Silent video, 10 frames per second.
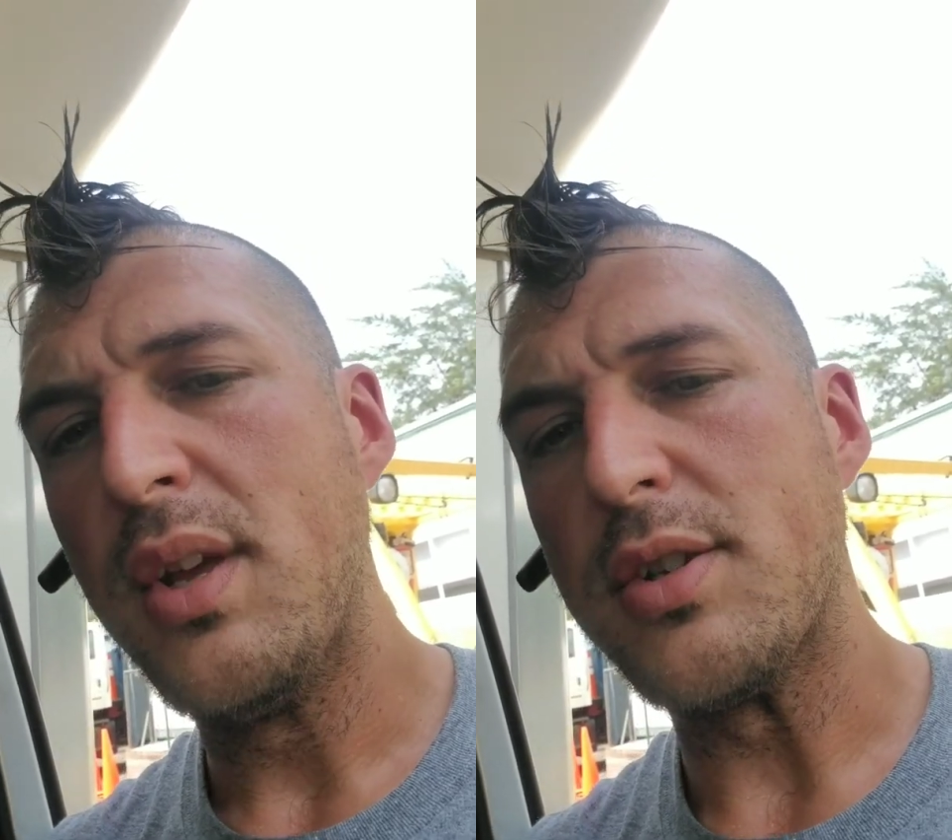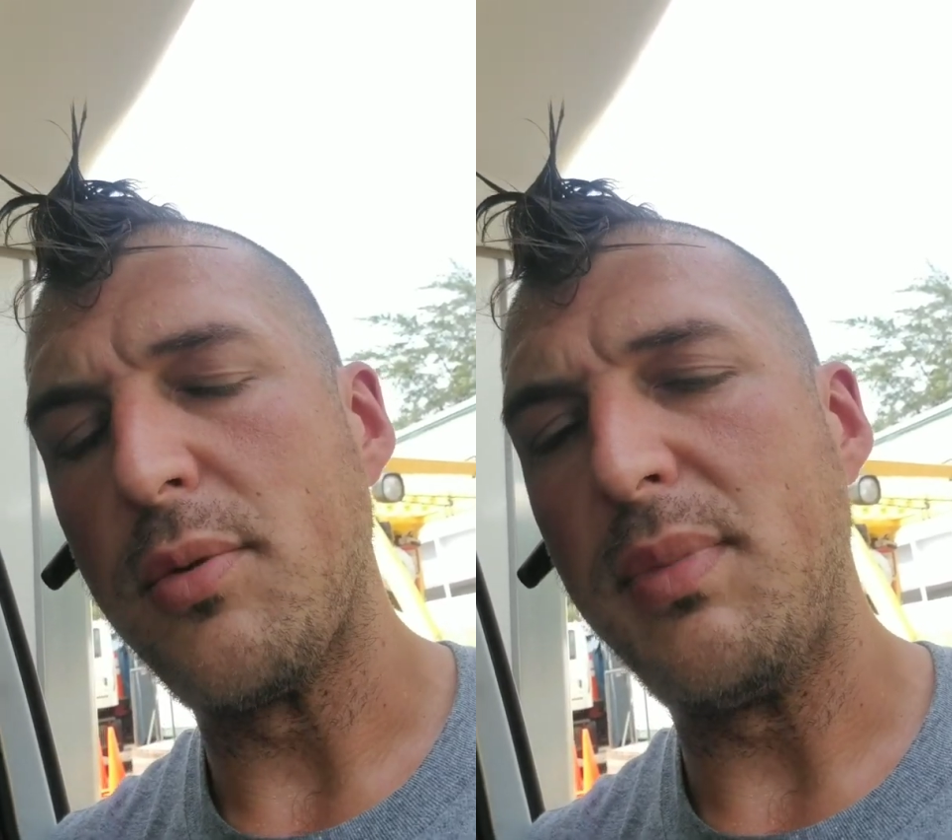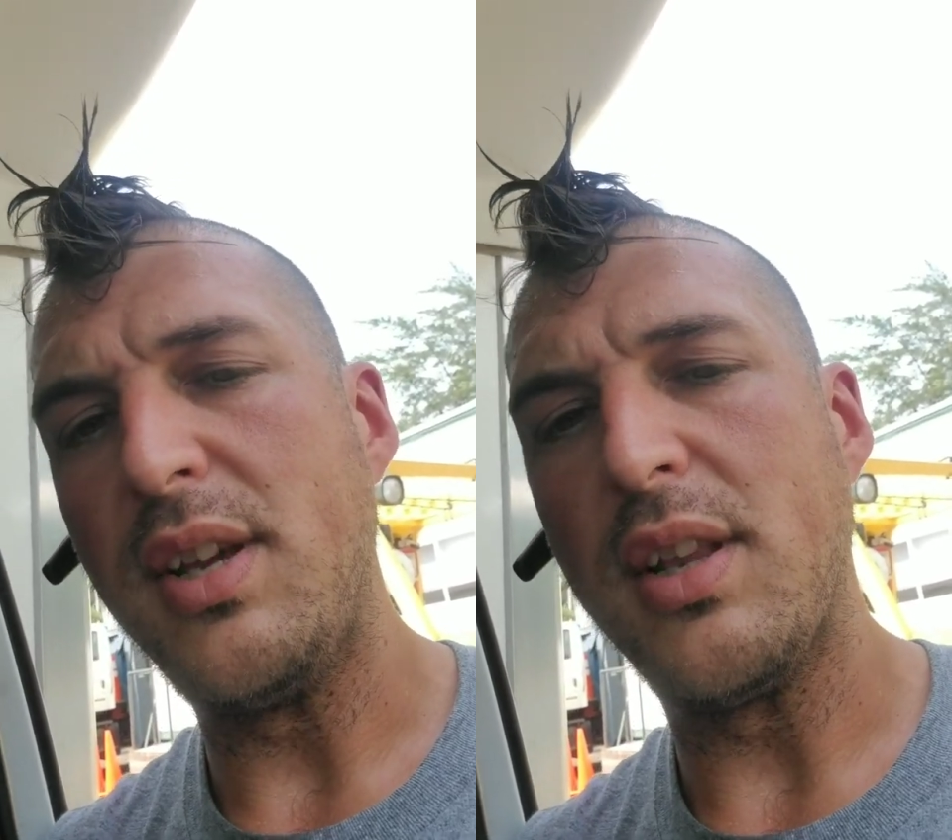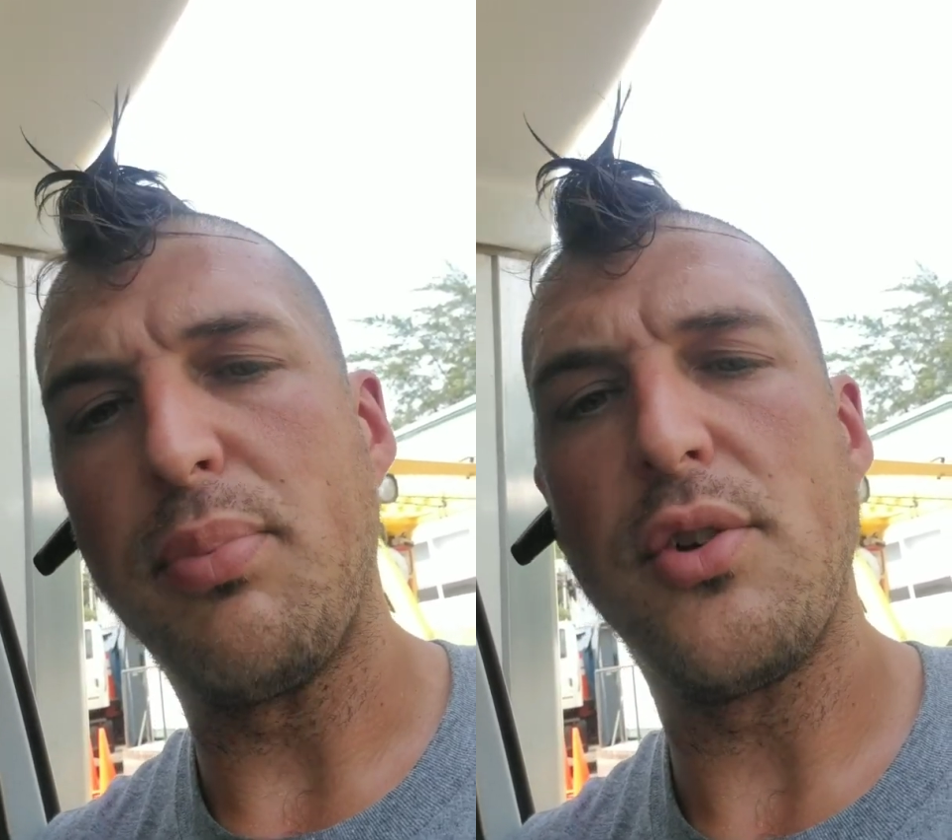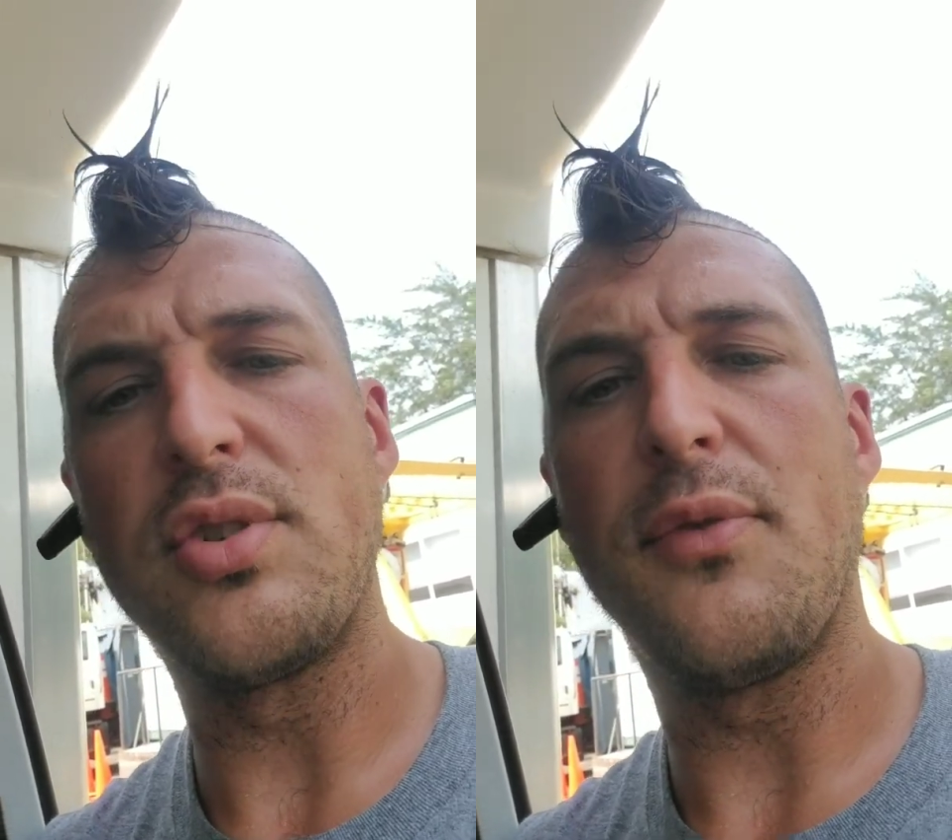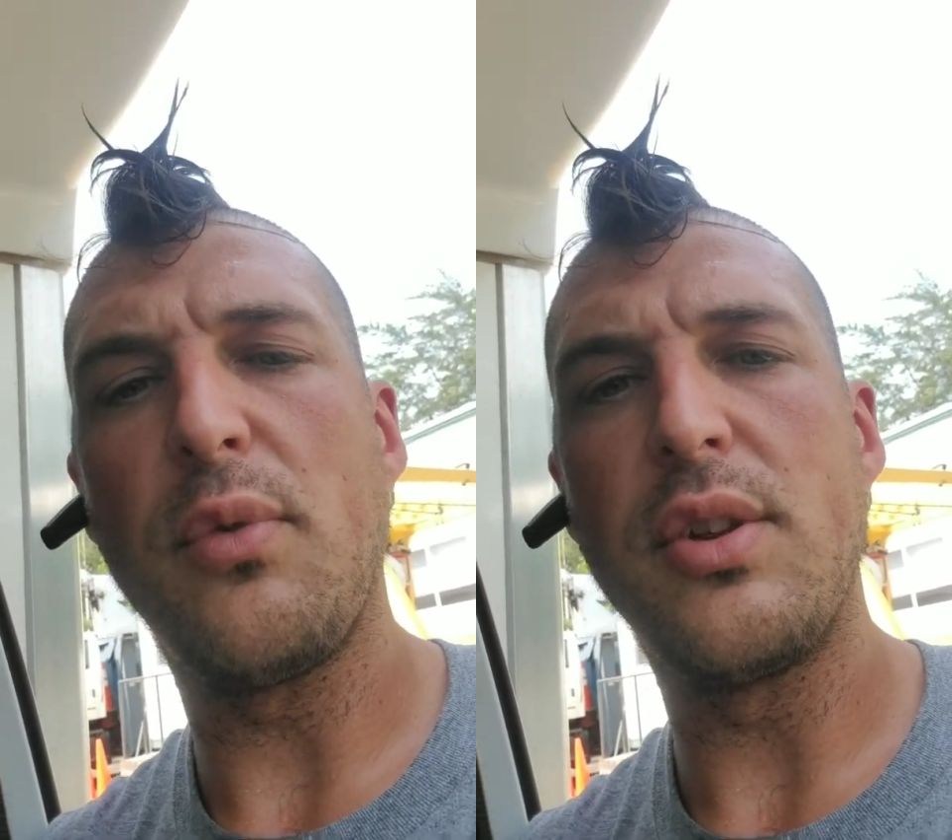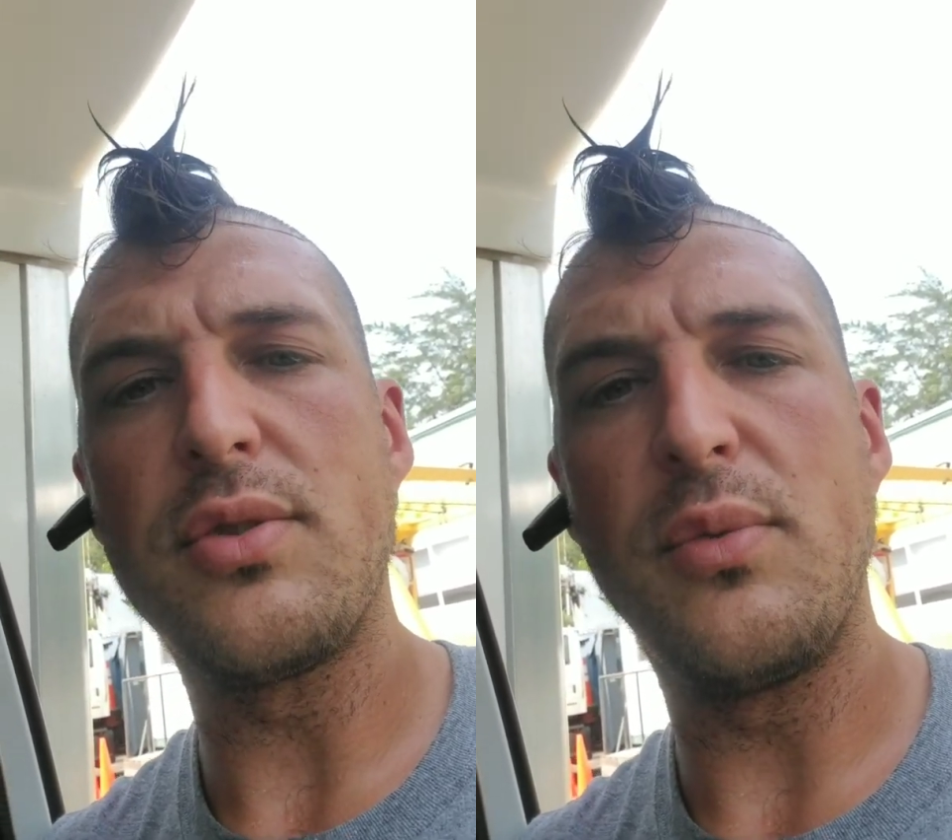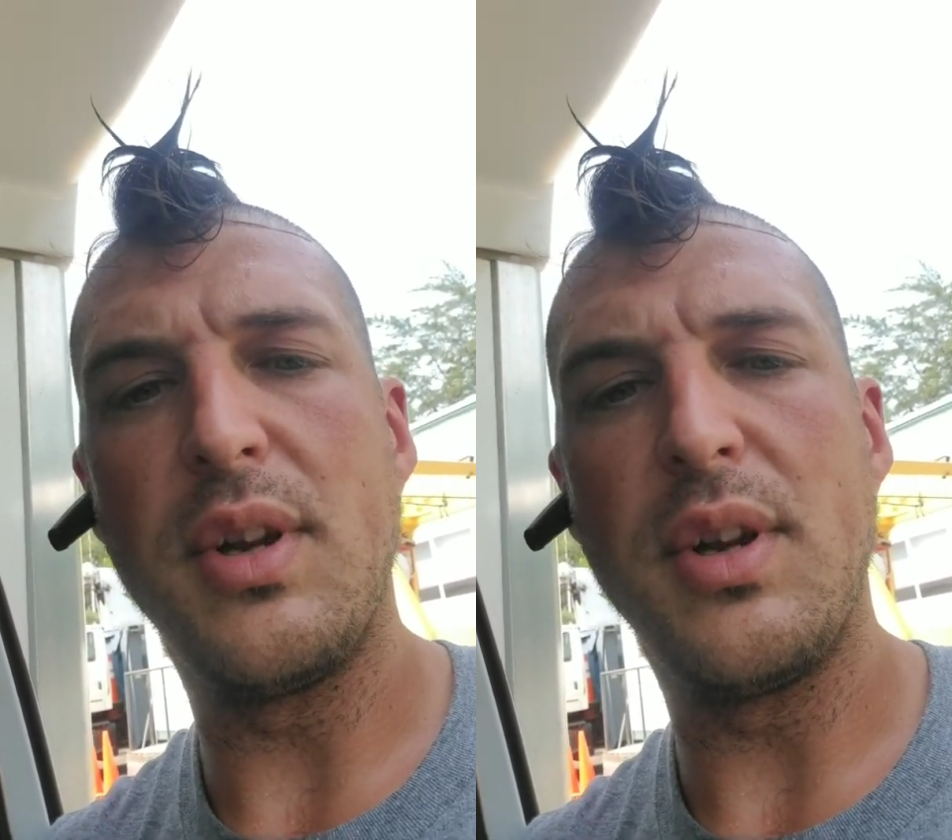So being the pressure differential,